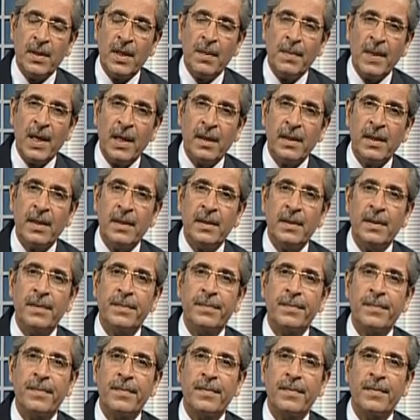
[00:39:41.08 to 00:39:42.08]
the market,
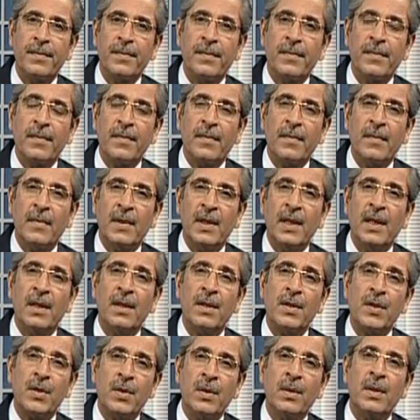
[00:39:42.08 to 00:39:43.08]
they
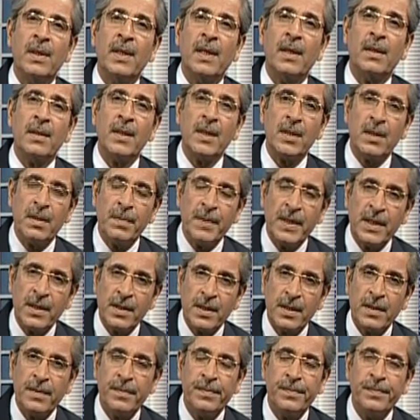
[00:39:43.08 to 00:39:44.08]
understood their
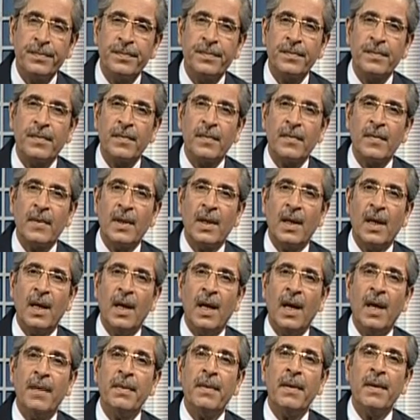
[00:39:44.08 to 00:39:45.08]
customers,
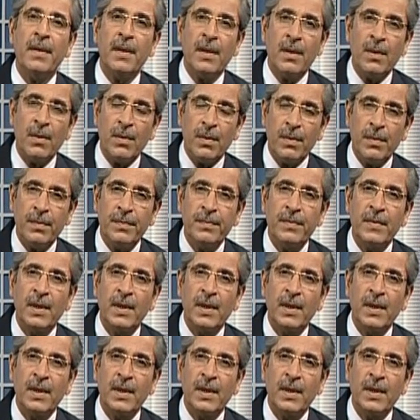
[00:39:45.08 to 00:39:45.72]
and they knew